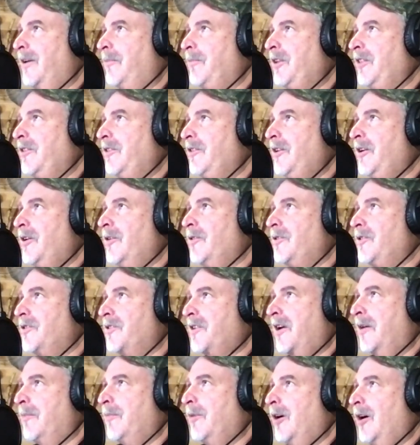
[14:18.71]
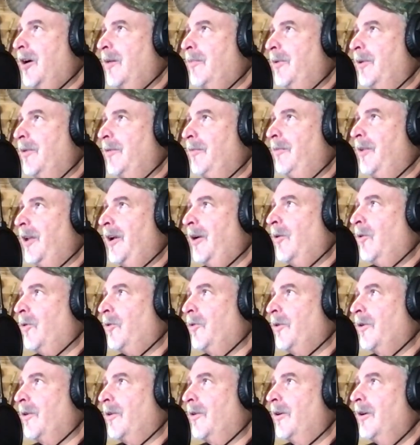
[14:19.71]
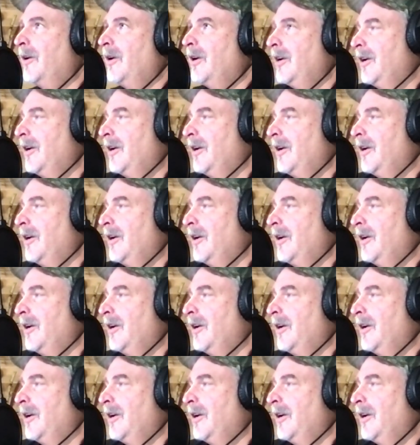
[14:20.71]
I mean, the deer just come up and they hold their